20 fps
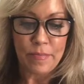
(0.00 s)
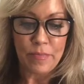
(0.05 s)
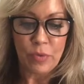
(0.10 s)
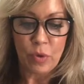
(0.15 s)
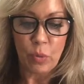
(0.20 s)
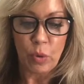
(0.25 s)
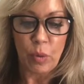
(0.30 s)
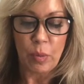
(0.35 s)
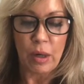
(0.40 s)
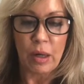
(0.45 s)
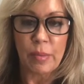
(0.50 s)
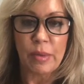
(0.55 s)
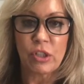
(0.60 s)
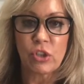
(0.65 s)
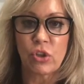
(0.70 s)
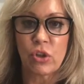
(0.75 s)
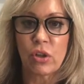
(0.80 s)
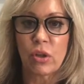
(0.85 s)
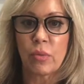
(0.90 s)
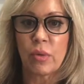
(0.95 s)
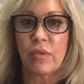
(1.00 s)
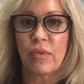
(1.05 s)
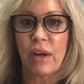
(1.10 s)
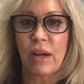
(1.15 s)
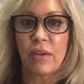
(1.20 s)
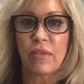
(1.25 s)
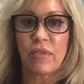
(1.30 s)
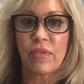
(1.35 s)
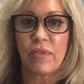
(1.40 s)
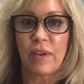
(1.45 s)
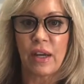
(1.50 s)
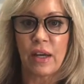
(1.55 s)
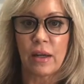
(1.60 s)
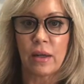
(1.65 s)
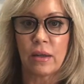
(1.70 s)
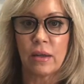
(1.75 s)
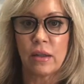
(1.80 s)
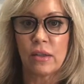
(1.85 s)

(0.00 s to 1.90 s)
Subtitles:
We want to make sure that we've got a fan,